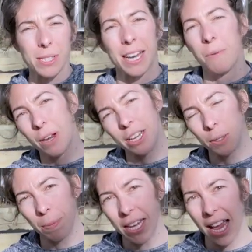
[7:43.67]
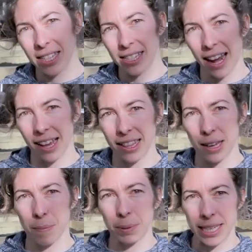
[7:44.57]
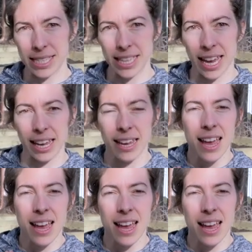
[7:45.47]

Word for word: and I want it to be aesthetically pleasing